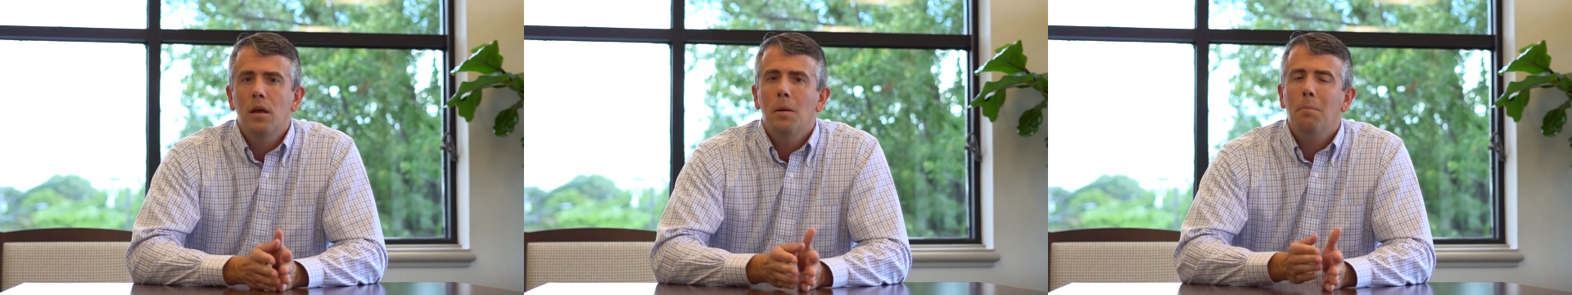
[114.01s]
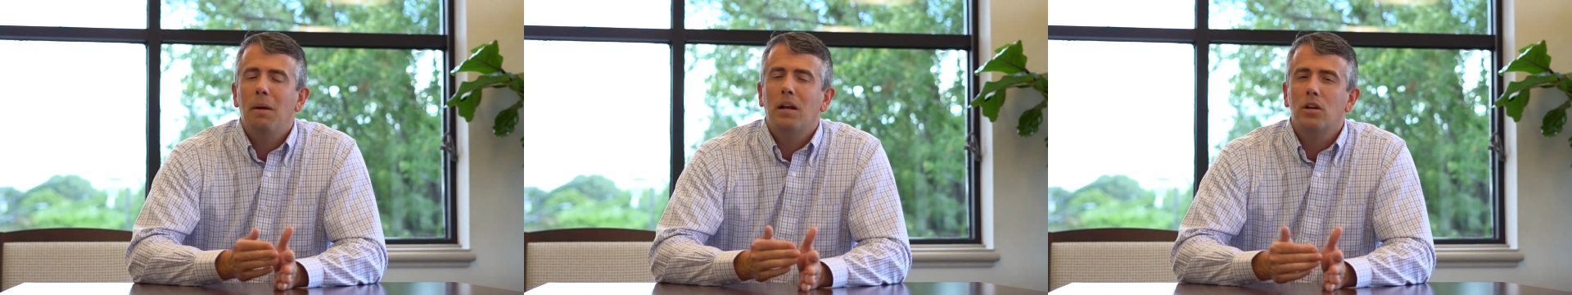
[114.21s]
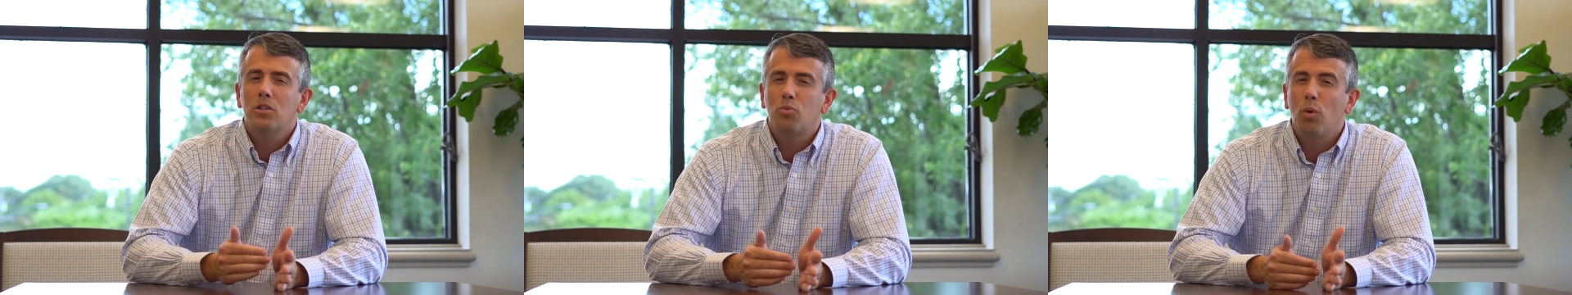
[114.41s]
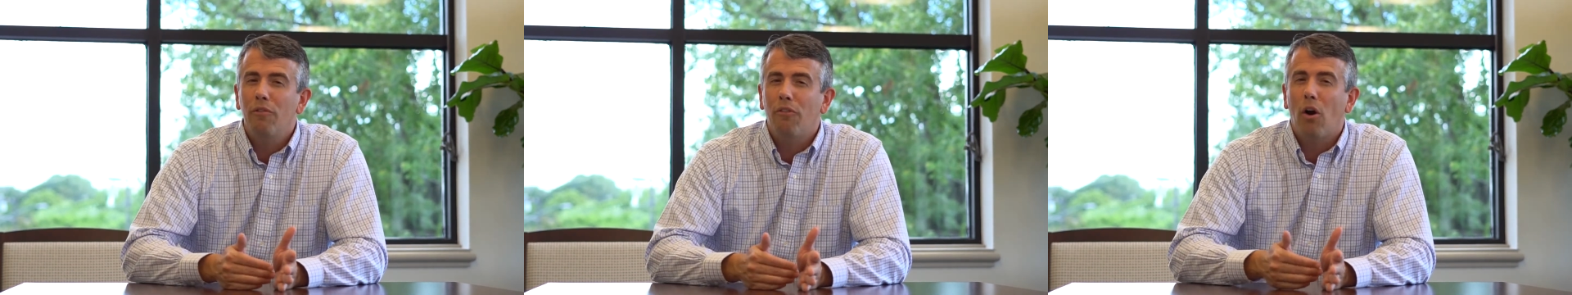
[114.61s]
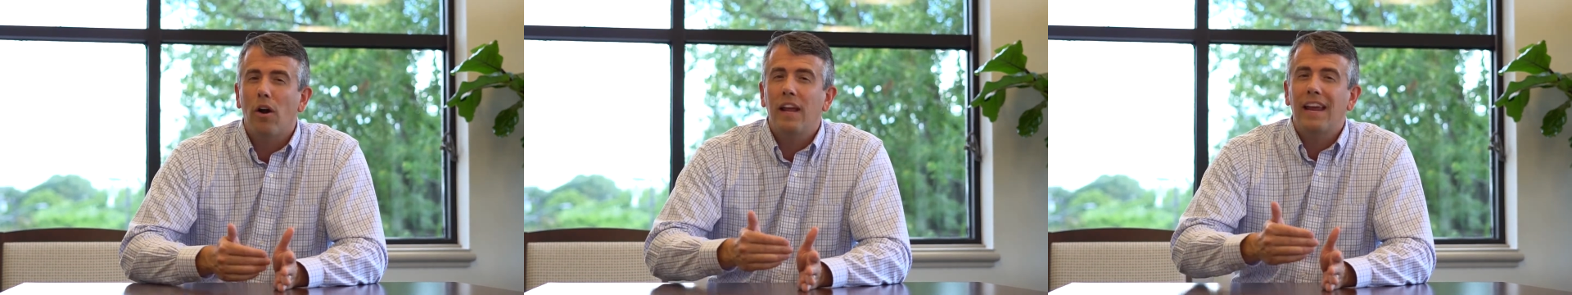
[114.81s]
because we've
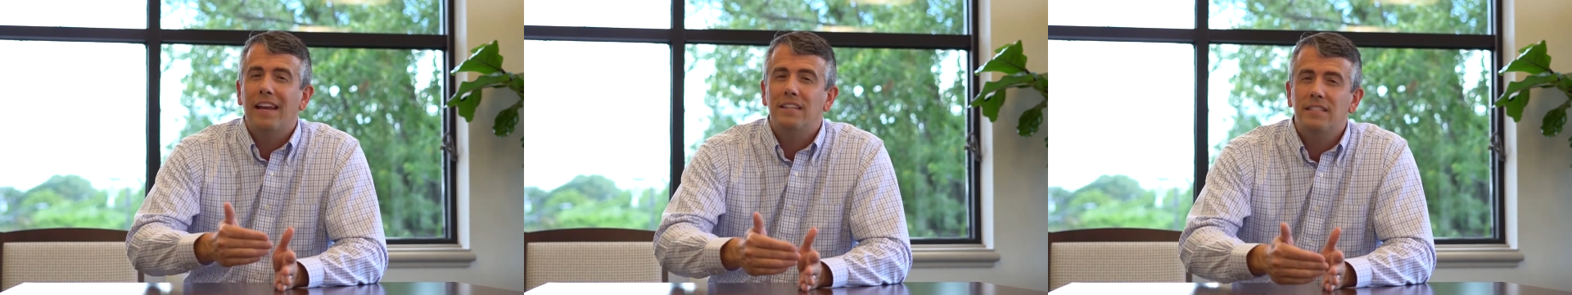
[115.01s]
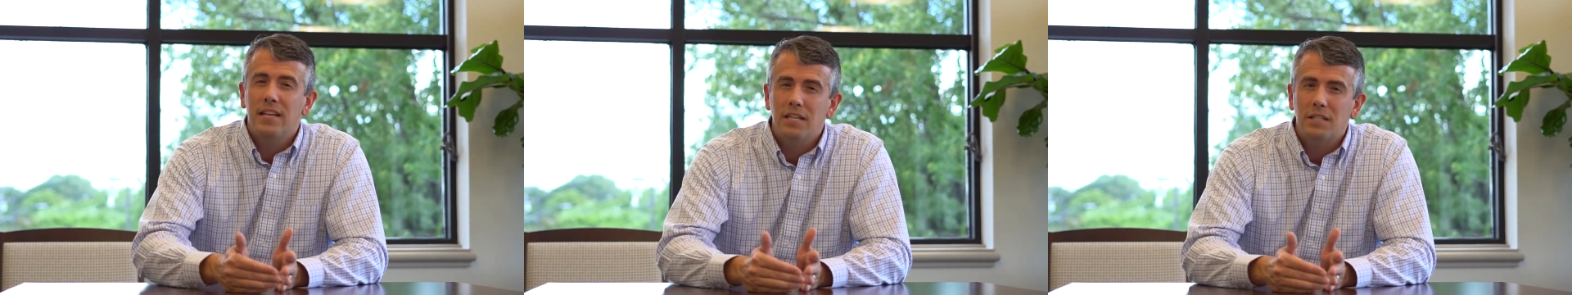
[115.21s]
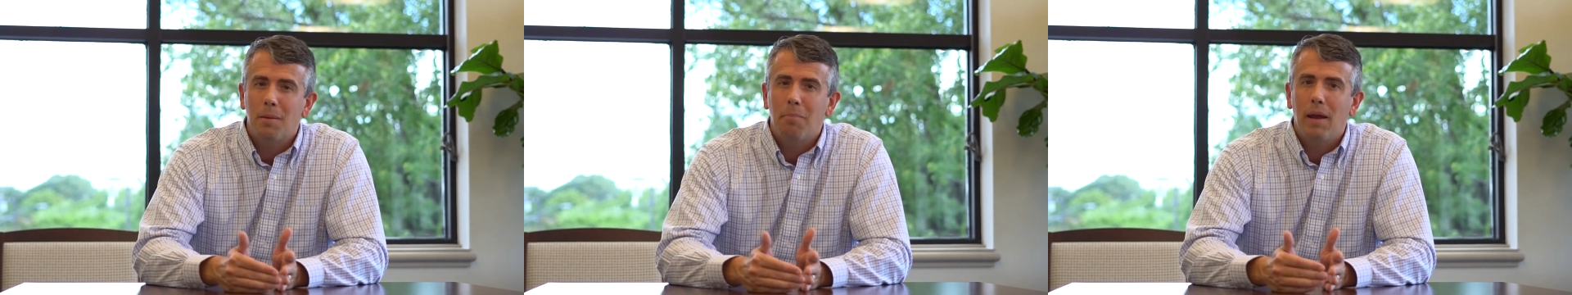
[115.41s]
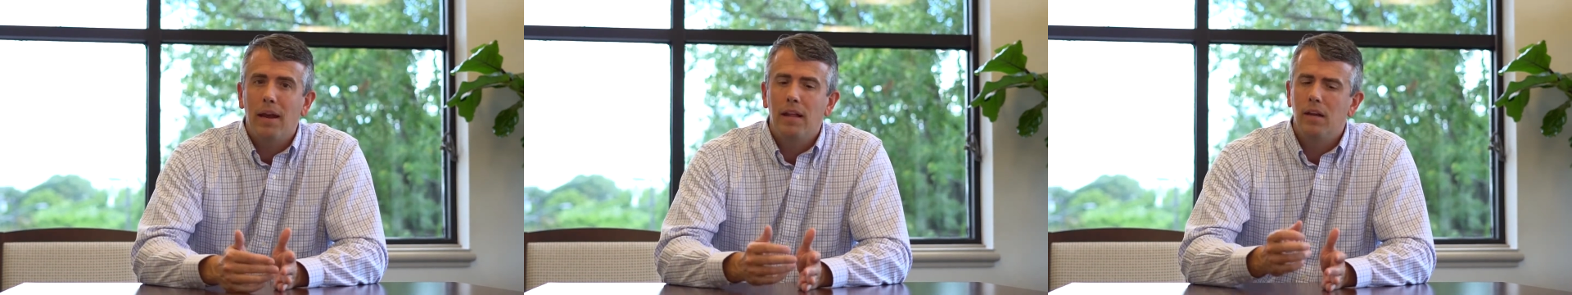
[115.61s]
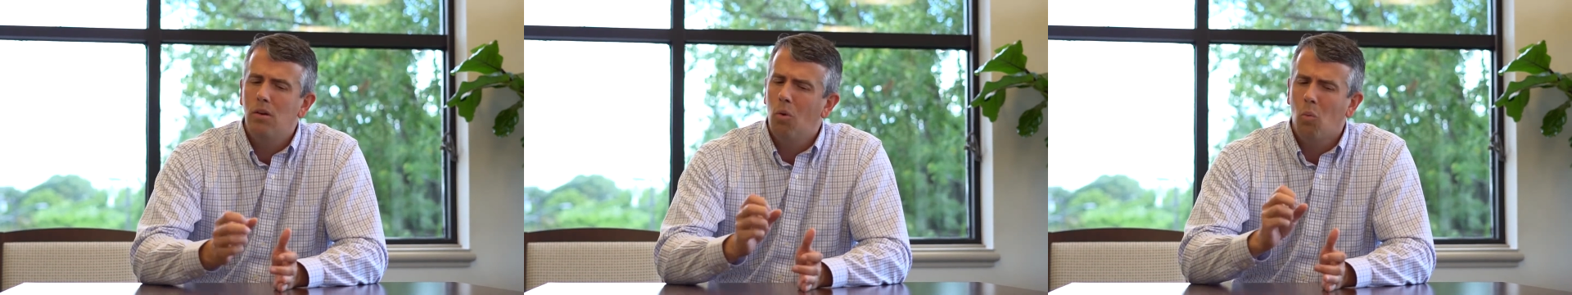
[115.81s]
already
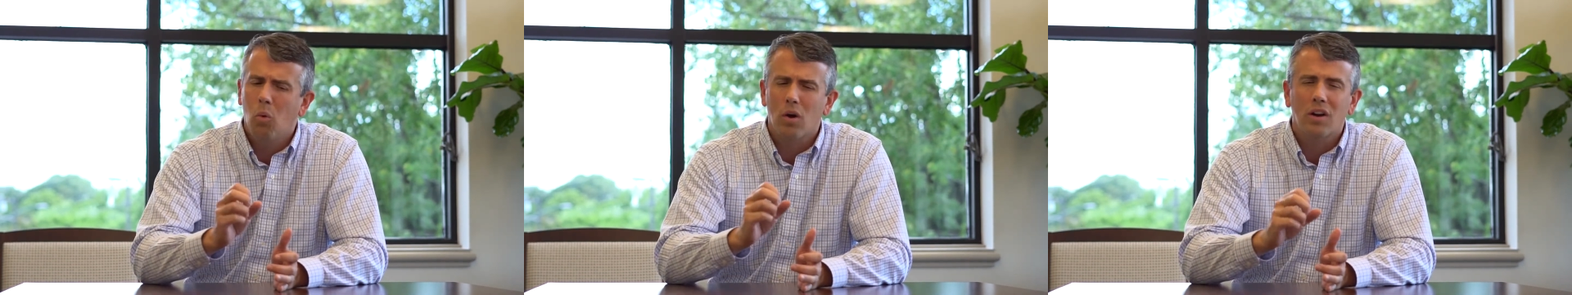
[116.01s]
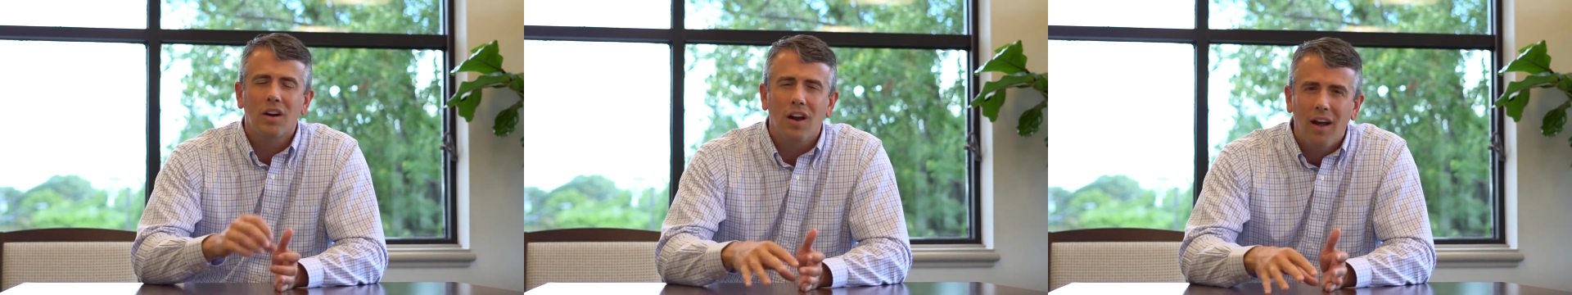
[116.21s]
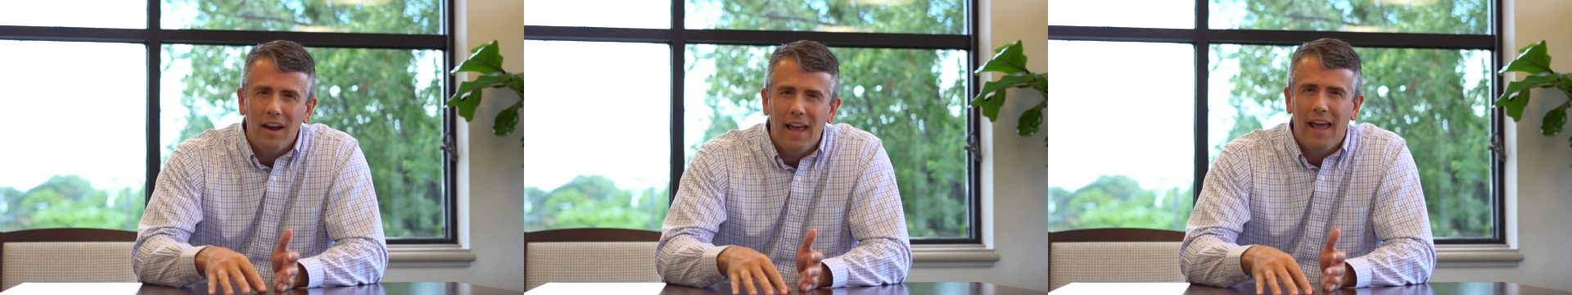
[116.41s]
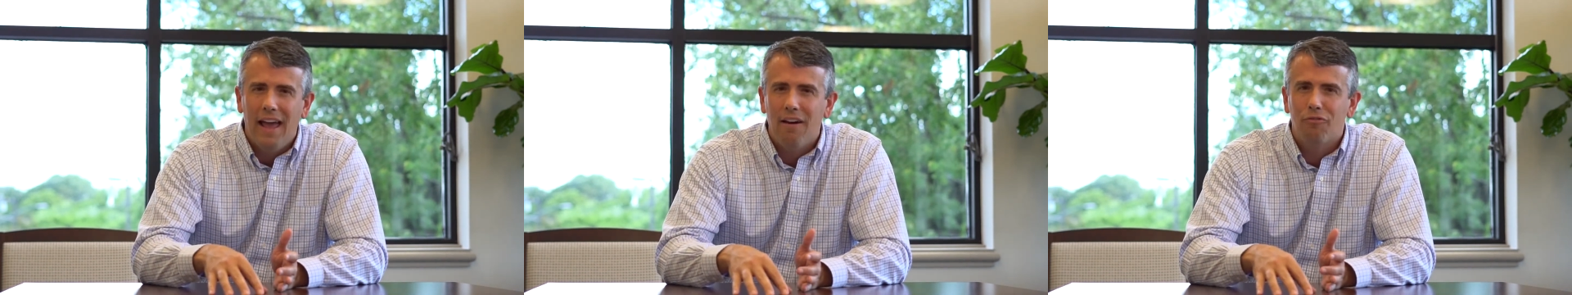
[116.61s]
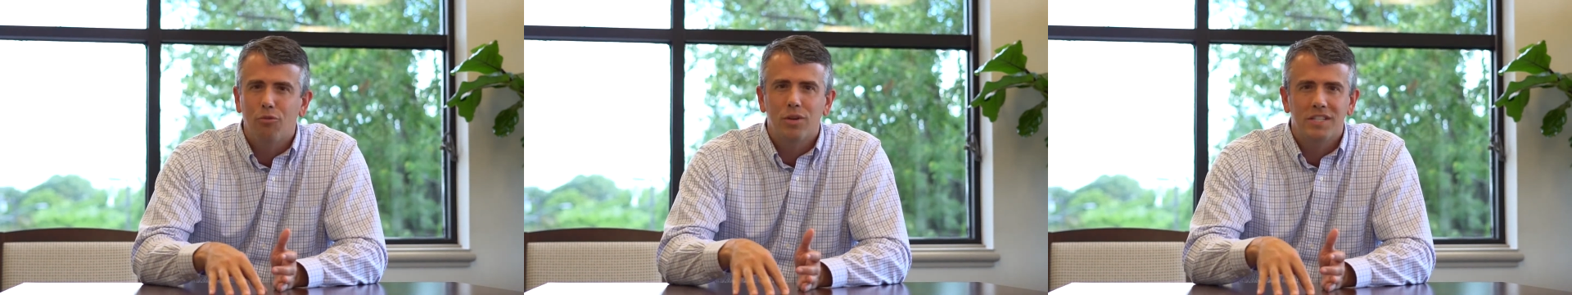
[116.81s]
anticipated we're going to
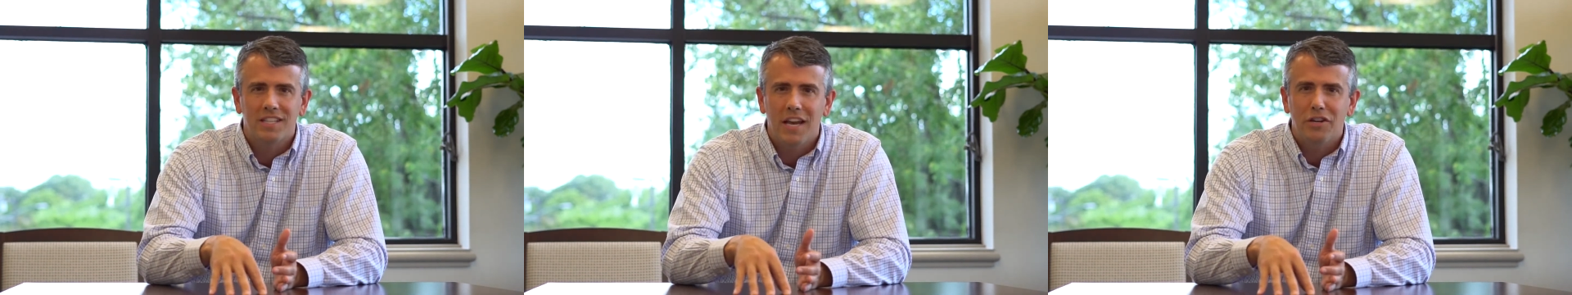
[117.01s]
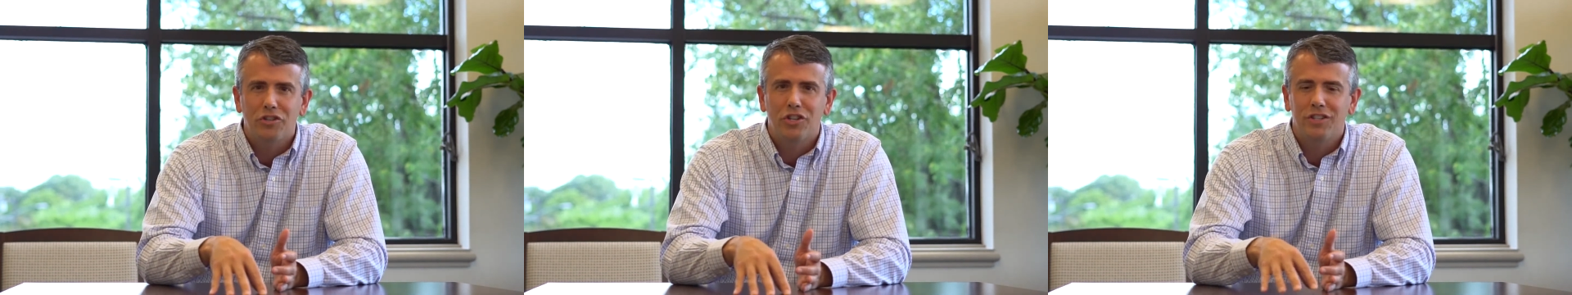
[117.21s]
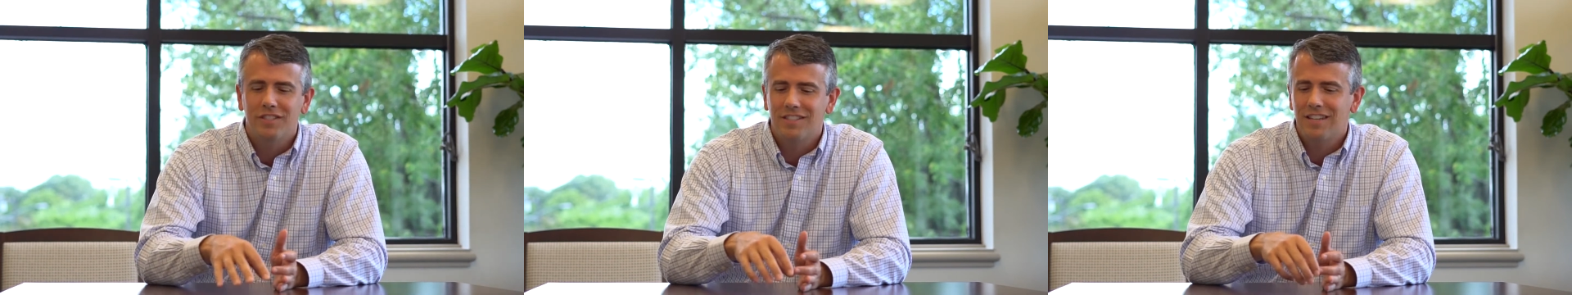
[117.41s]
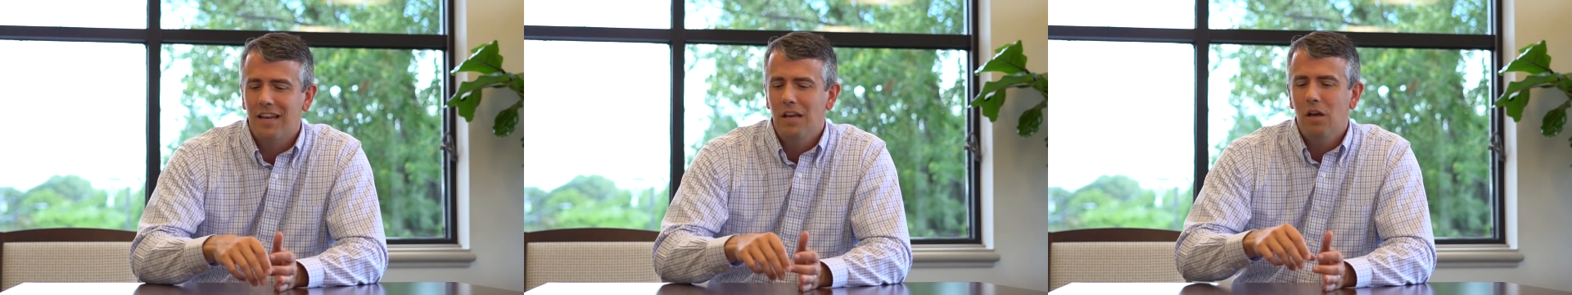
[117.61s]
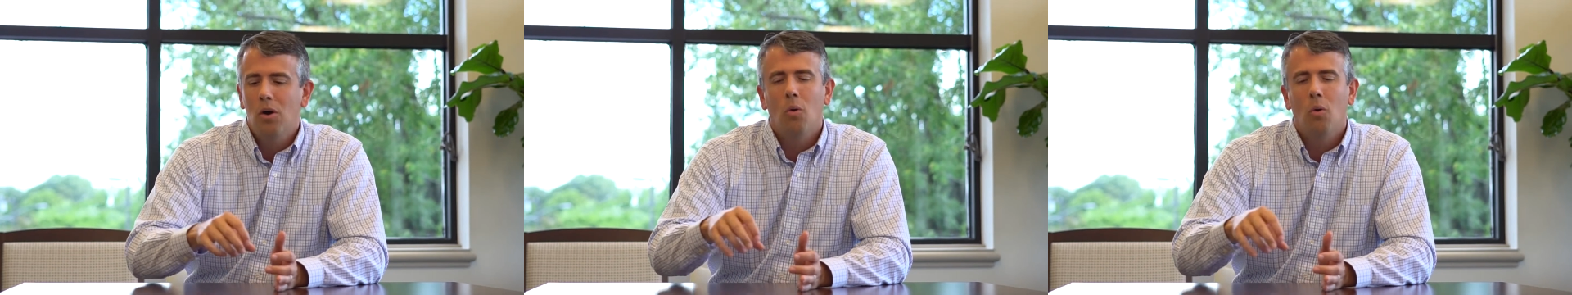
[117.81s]
have recessions.